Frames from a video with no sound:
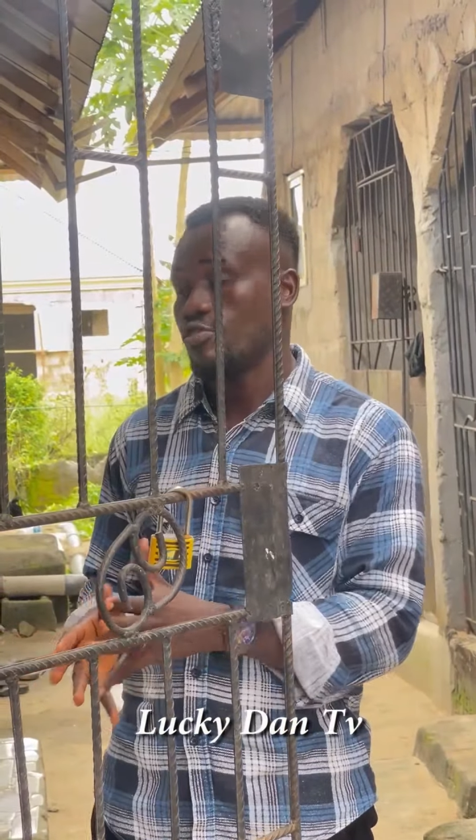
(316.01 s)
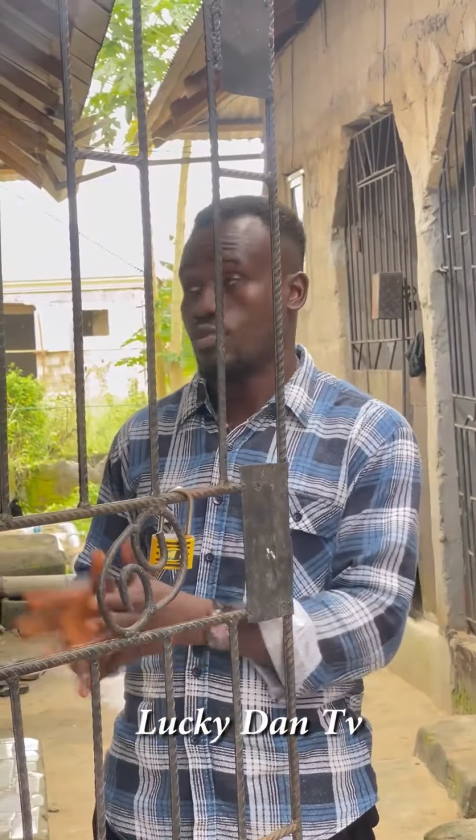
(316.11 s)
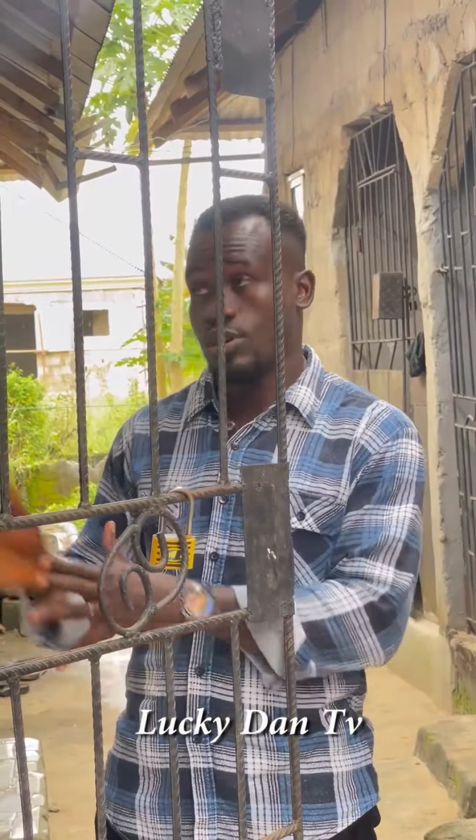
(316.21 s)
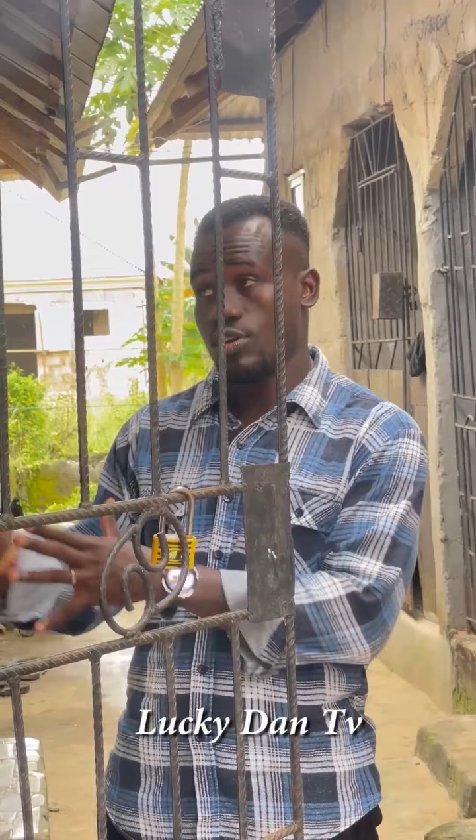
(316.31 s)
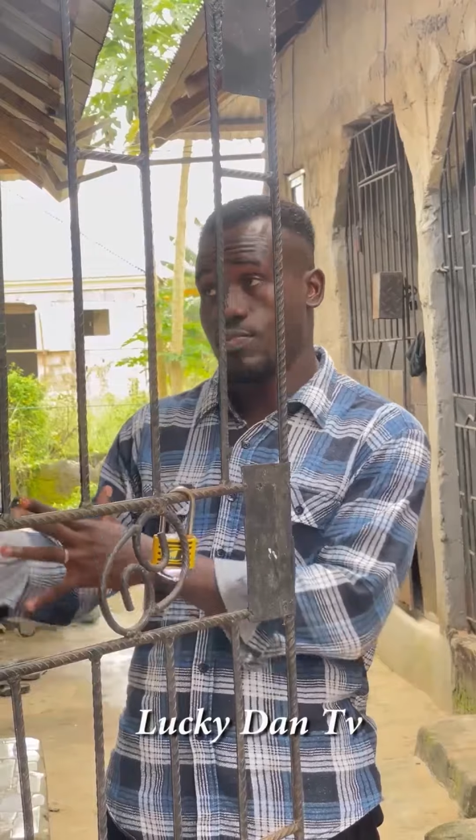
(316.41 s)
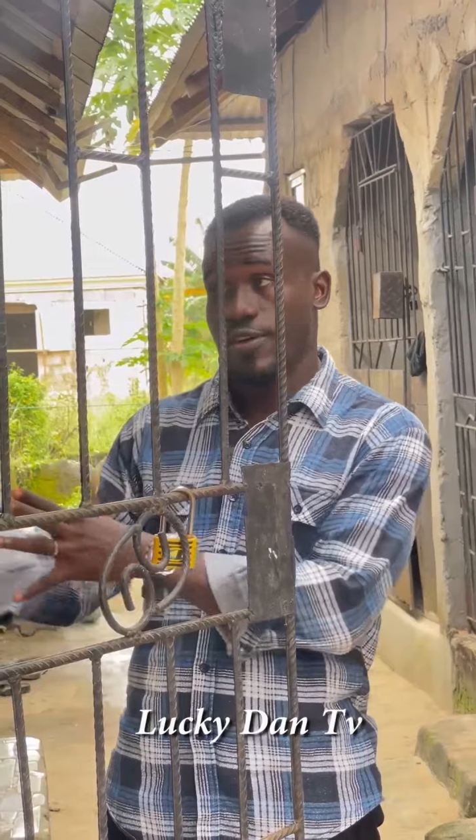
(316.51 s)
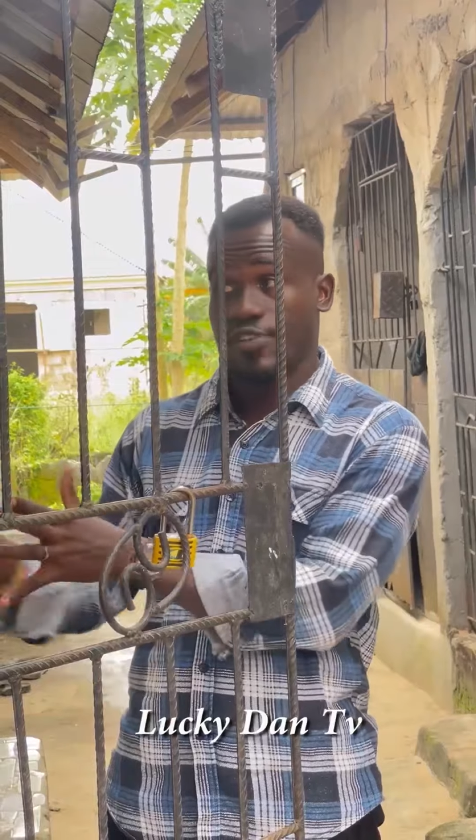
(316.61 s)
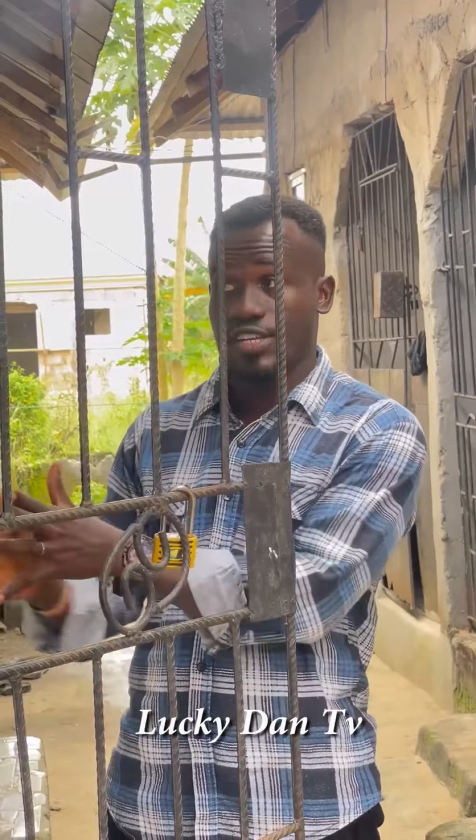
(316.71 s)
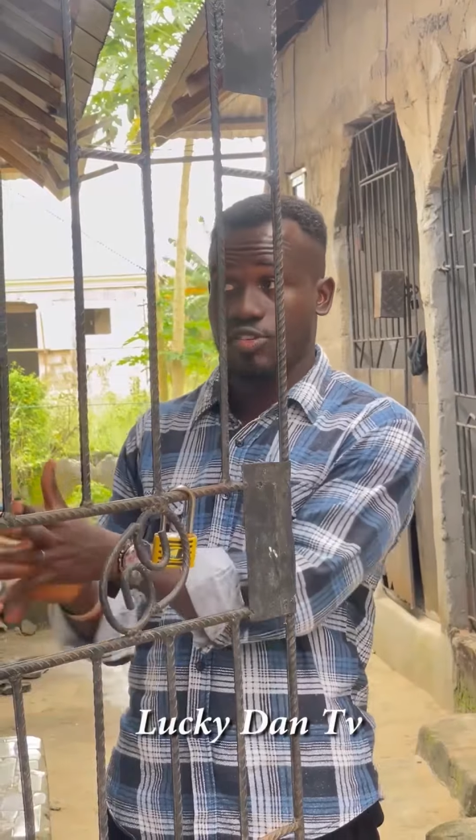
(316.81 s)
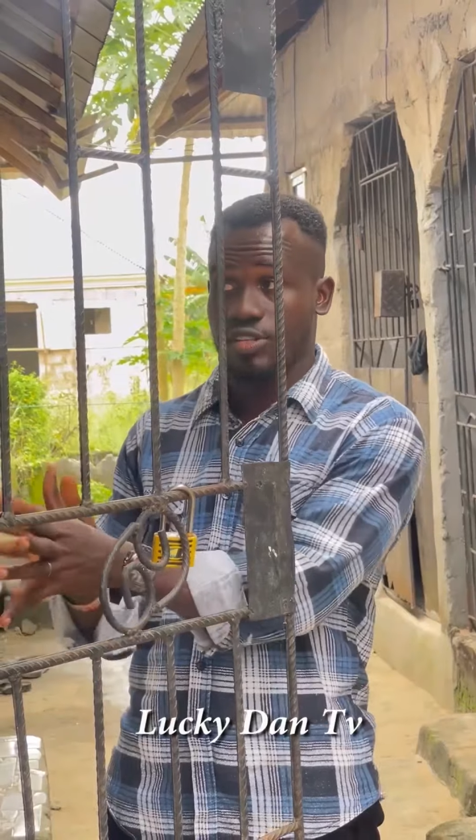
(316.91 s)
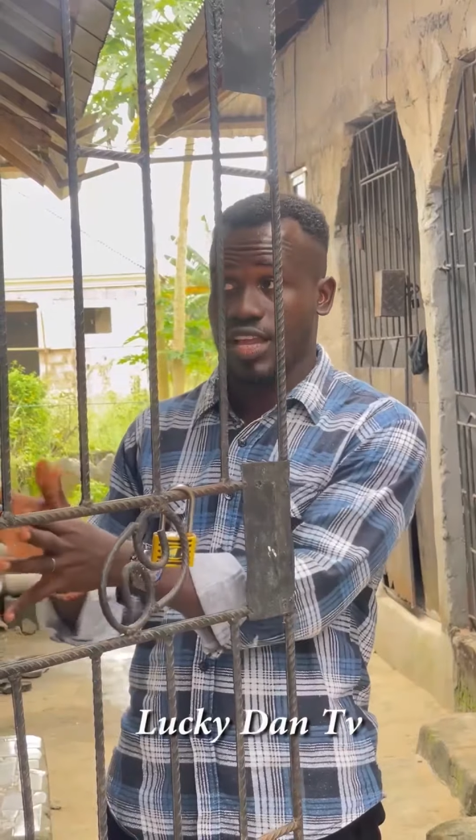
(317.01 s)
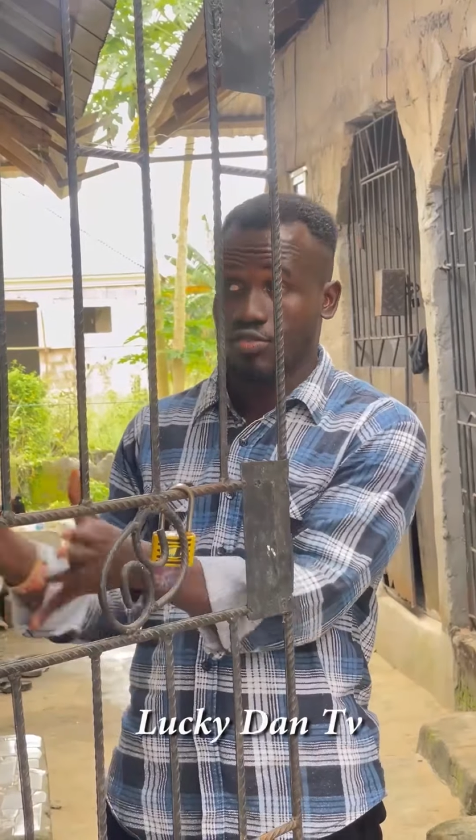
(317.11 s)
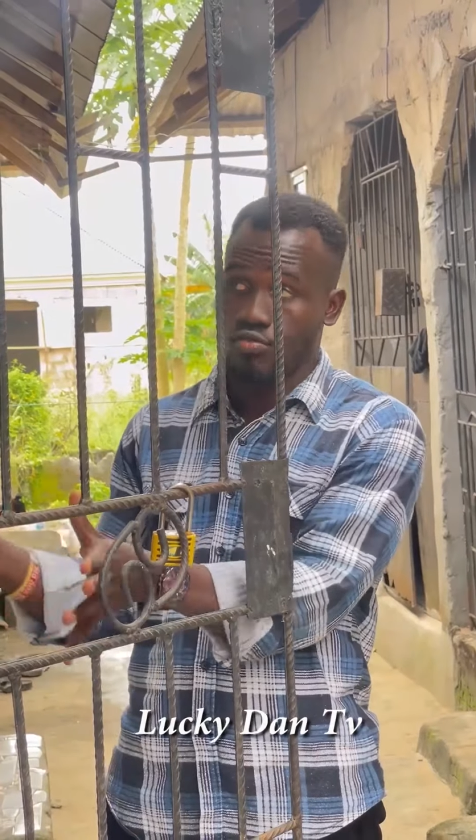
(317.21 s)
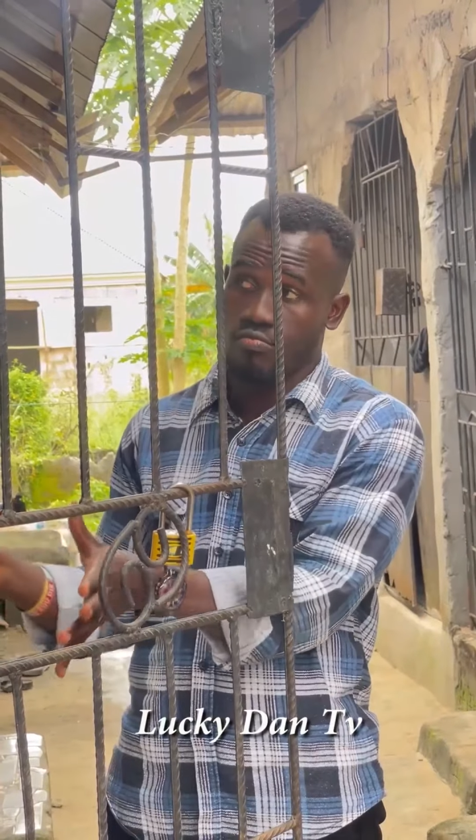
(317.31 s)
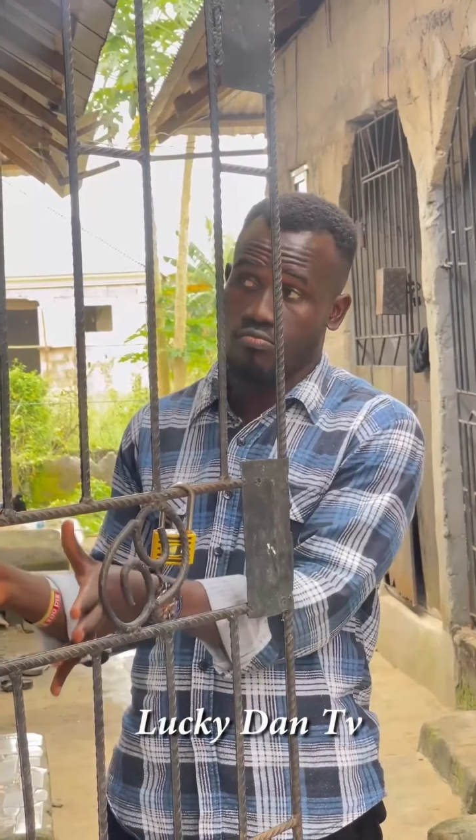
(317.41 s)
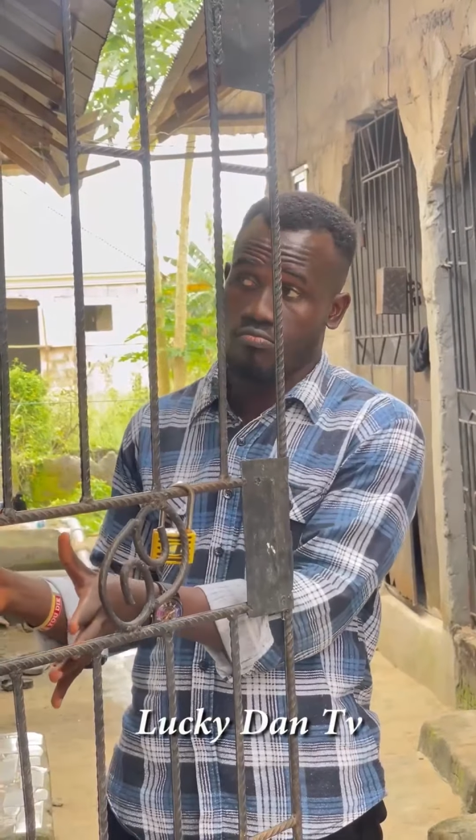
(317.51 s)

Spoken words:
brother, your boyfriend is not at home.